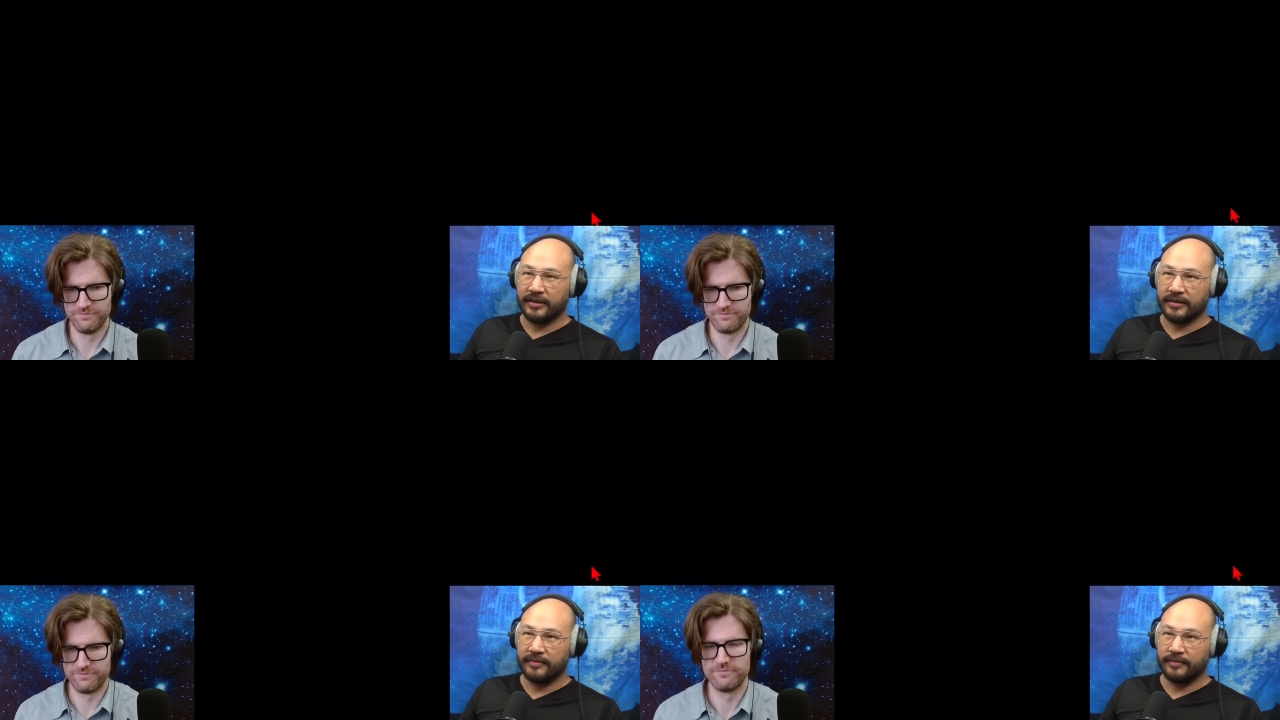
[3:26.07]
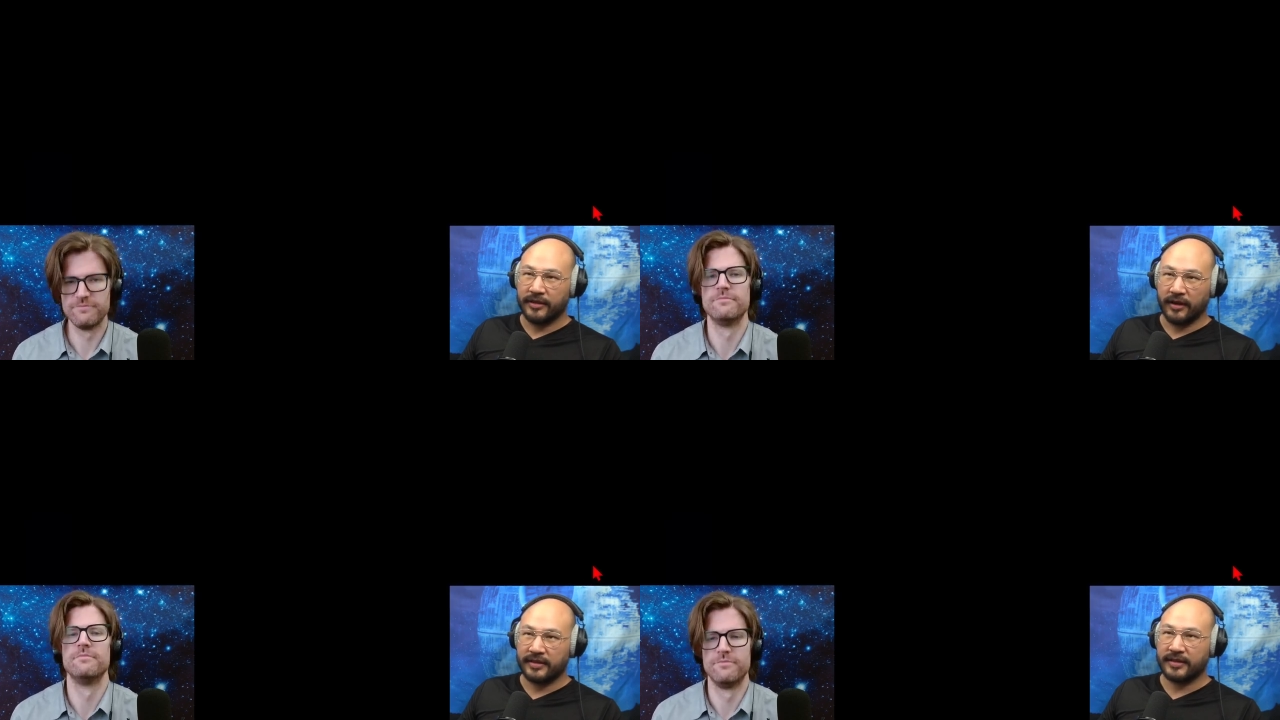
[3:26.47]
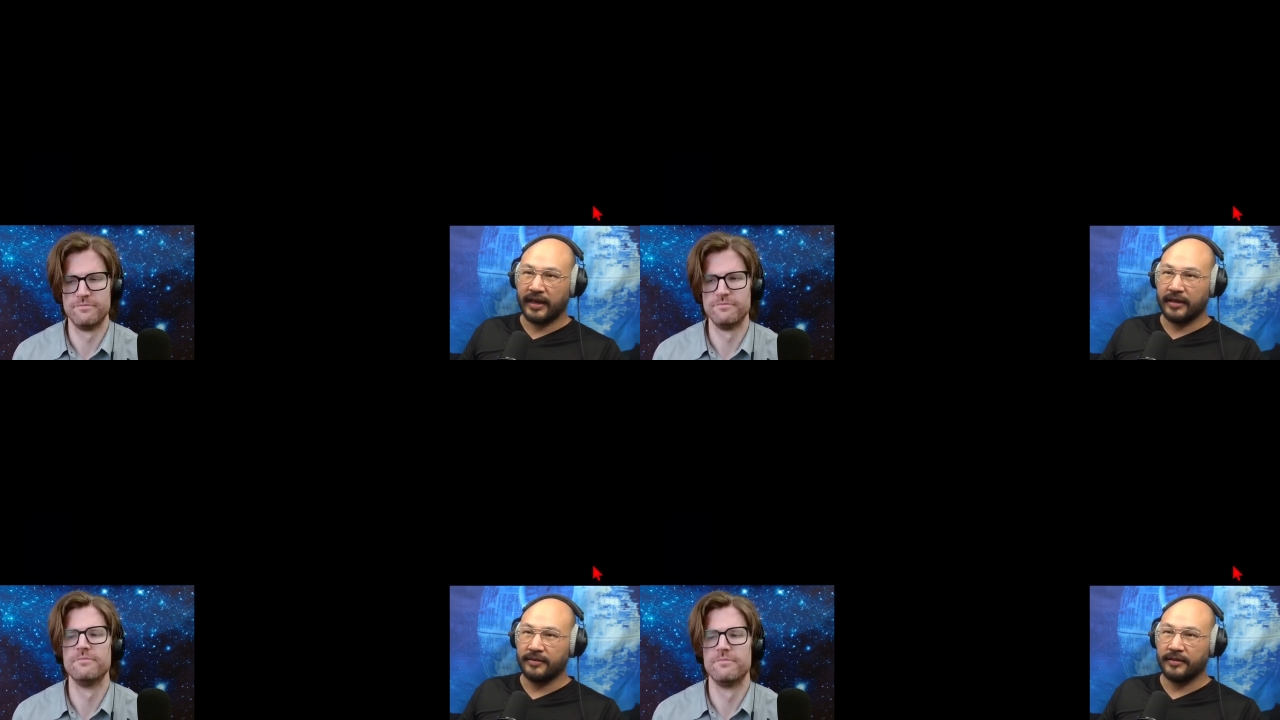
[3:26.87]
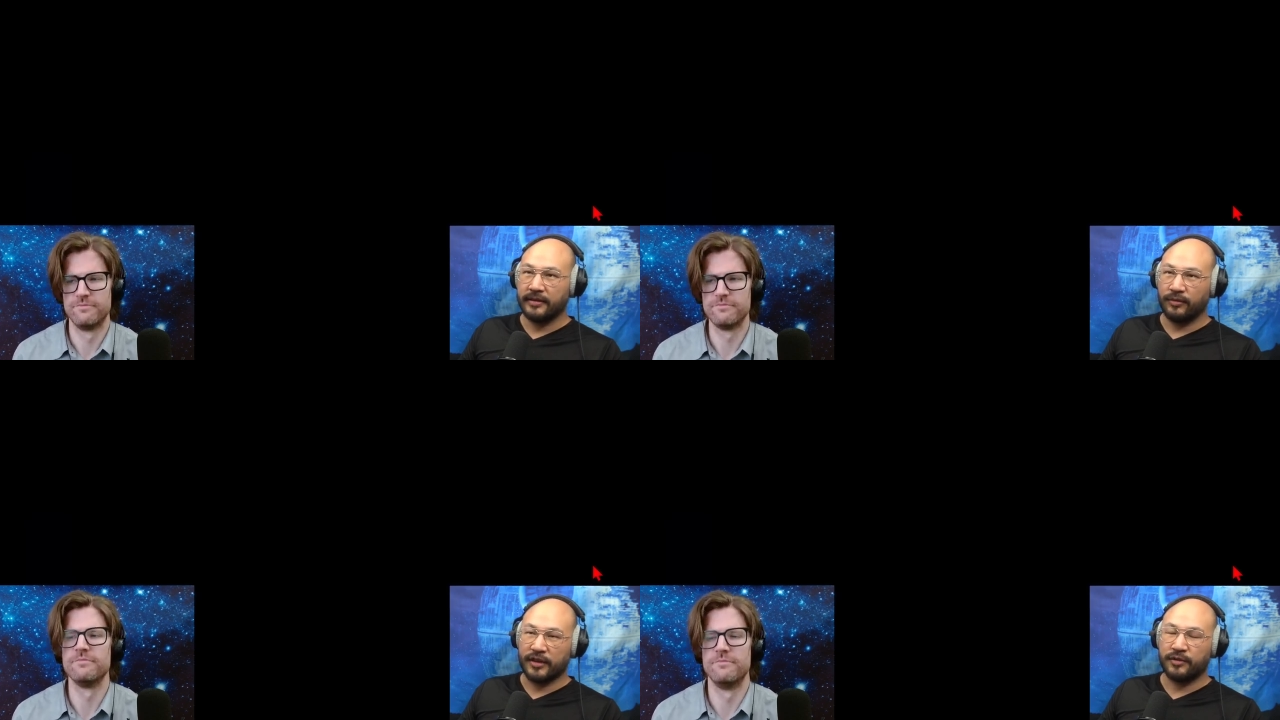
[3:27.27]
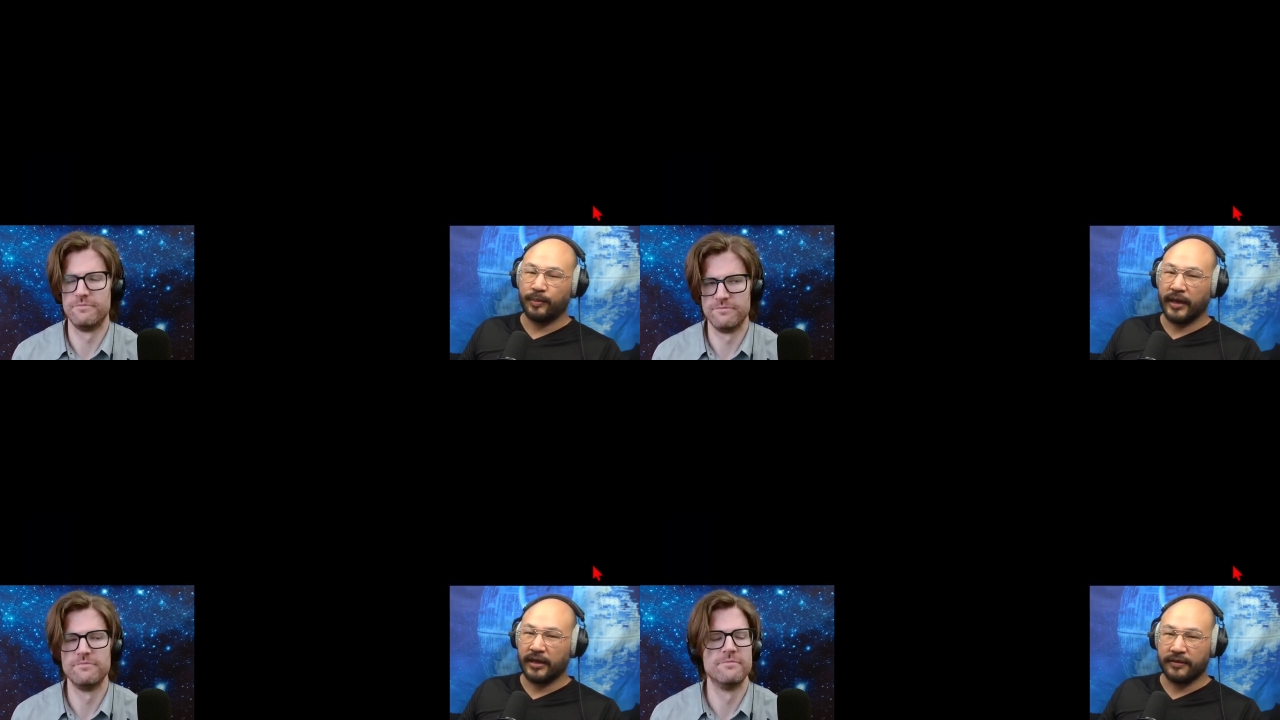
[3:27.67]
Speaker 1: good, dark side, what's mm-hmm.
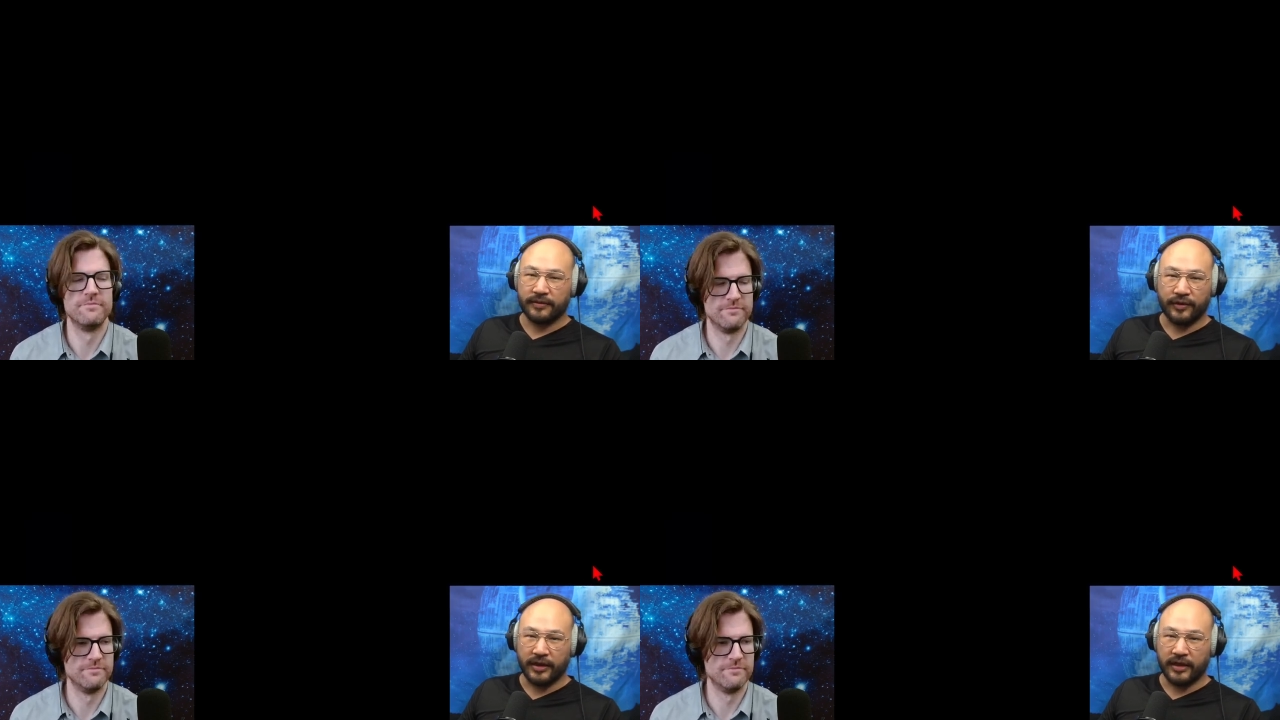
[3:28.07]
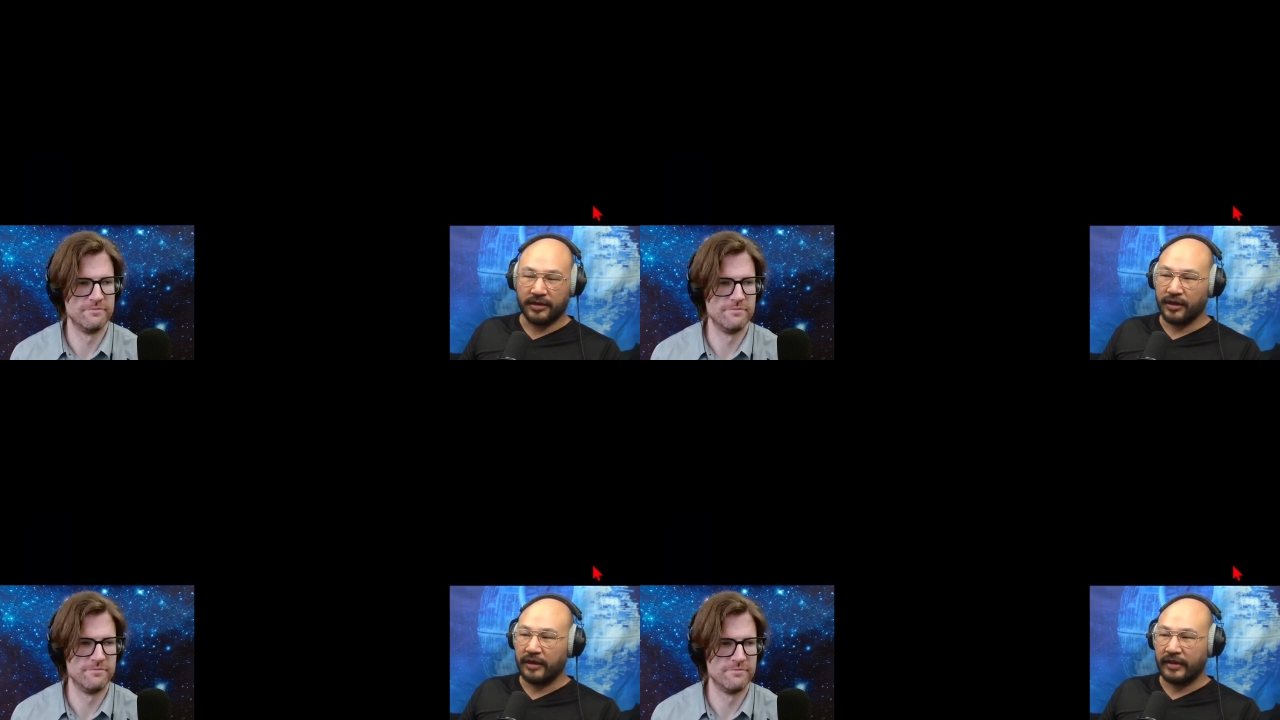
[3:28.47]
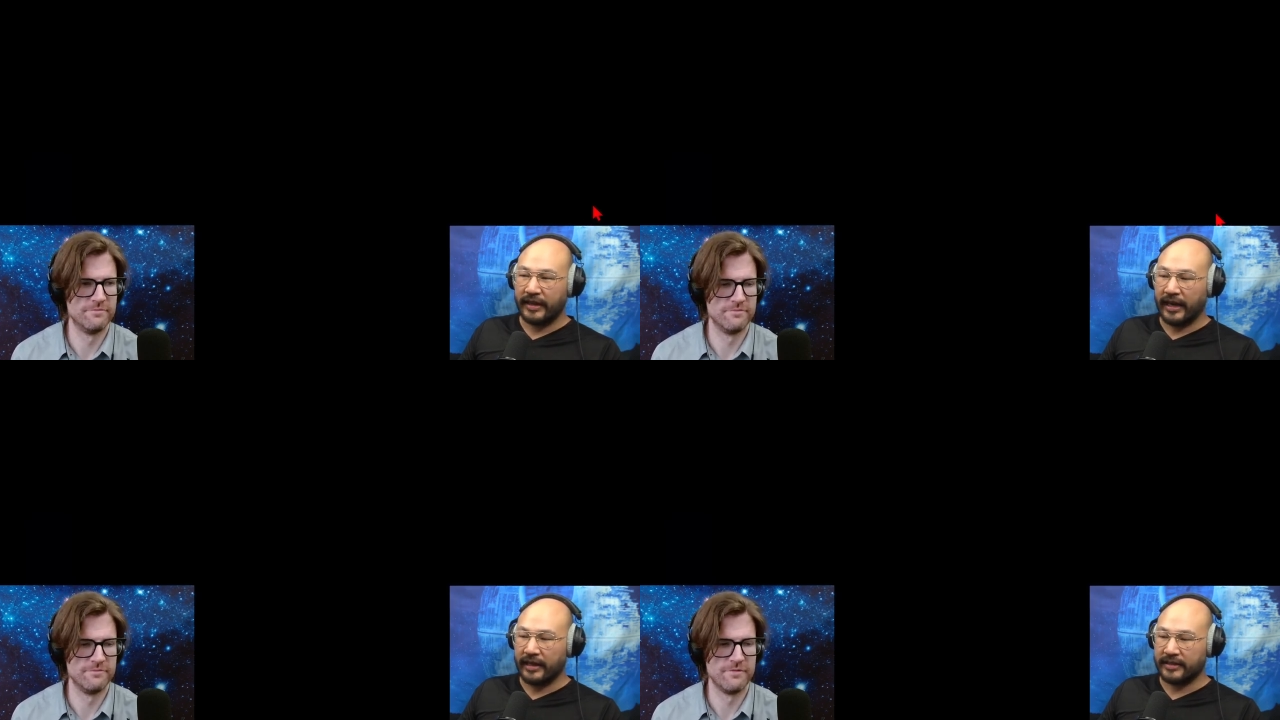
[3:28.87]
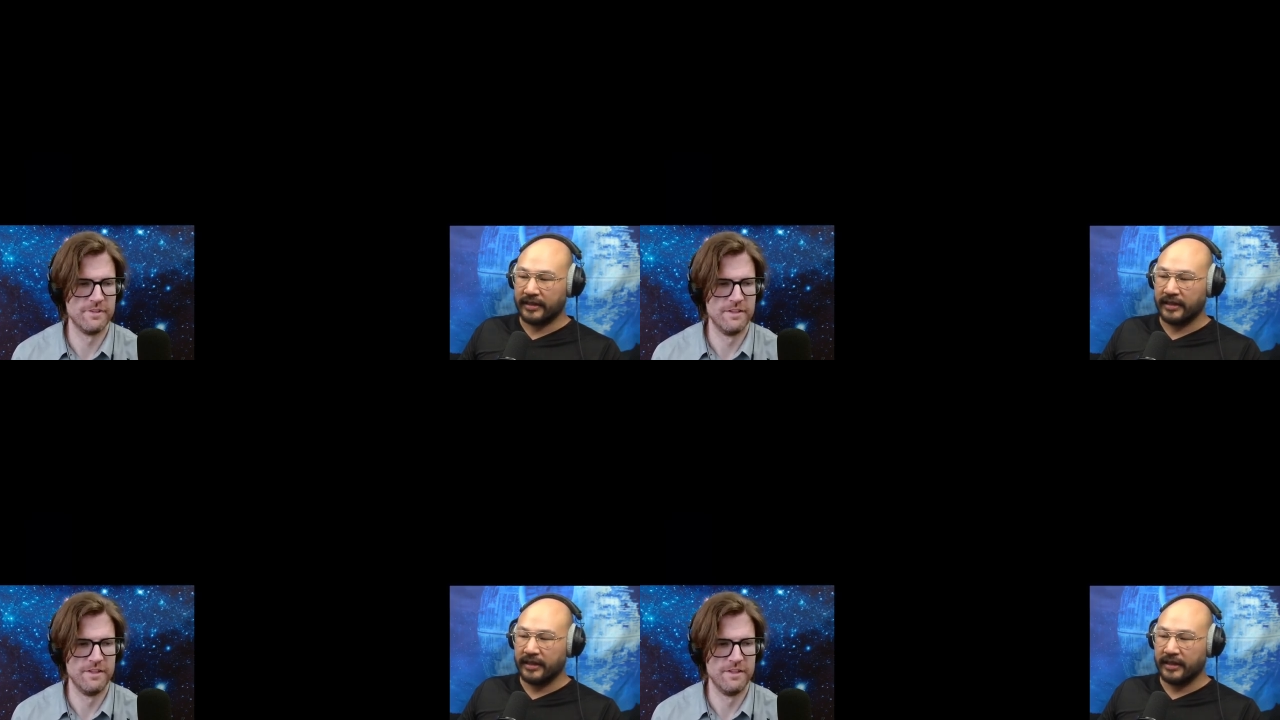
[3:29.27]
better for the good of the galaxy.